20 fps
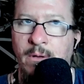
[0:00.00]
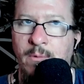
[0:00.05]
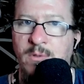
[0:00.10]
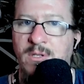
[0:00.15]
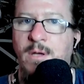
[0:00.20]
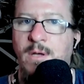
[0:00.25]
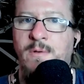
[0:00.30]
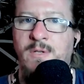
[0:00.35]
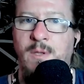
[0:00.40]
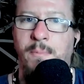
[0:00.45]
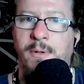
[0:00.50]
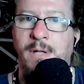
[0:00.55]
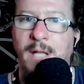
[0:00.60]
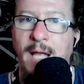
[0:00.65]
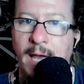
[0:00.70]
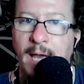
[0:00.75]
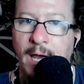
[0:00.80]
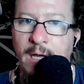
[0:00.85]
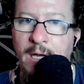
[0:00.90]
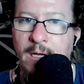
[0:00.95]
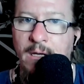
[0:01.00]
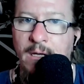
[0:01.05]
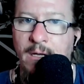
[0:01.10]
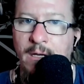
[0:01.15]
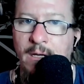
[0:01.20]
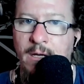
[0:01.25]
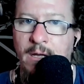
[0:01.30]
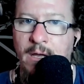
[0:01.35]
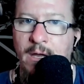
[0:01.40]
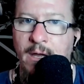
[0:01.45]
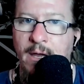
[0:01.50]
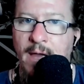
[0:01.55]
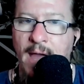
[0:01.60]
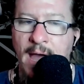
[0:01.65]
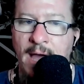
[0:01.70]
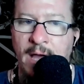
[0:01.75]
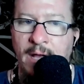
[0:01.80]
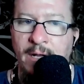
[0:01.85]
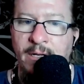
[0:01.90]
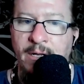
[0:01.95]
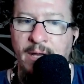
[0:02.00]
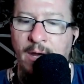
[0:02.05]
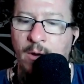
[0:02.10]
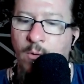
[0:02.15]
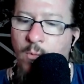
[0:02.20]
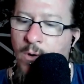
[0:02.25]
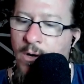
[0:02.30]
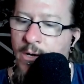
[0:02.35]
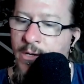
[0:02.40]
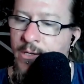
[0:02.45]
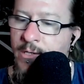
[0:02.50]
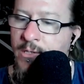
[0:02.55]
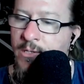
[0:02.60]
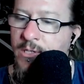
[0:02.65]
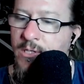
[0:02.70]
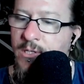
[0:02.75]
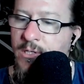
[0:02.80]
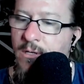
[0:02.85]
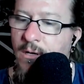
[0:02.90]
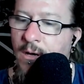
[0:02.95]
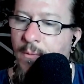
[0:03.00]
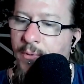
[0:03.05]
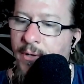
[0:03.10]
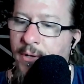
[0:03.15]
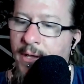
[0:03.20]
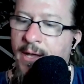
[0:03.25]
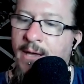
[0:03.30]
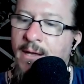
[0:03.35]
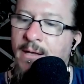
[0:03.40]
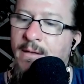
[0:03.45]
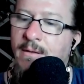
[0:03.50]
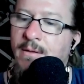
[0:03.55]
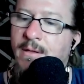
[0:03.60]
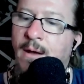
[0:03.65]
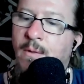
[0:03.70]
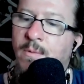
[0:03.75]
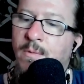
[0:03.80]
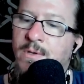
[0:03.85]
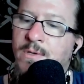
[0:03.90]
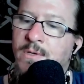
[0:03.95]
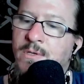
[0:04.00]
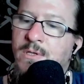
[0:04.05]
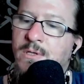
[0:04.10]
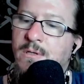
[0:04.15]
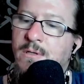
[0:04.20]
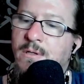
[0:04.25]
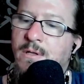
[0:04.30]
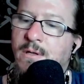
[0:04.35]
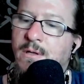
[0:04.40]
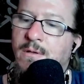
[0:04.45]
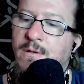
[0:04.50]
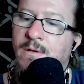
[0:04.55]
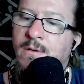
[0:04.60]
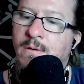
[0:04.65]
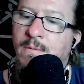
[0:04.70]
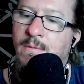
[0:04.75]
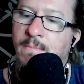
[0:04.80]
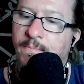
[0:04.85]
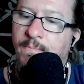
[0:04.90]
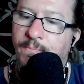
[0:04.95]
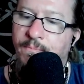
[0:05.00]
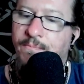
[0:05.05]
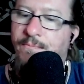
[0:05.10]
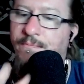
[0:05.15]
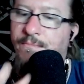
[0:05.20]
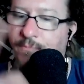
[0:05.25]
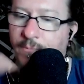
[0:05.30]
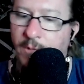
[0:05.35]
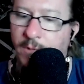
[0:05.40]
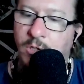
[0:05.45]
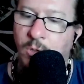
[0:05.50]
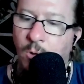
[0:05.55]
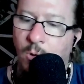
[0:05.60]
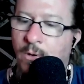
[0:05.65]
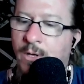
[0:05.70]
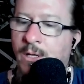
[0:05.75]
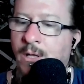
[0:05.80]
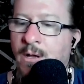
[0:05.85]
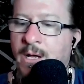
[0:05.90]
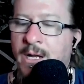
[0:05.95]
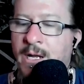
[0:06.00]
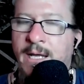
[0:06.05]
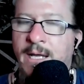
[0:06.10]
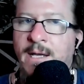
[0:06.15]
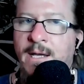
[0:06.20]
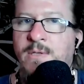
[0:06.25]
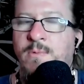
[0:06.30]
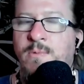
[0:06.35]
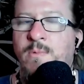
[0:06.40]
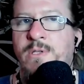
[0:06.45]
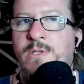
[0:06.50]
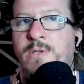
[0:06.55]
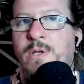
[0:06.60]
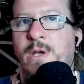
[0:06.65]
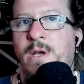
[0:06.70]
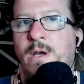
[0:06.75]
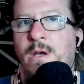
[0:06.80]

it was it was a play, and it was a play that was the the the storyline, I guess, was.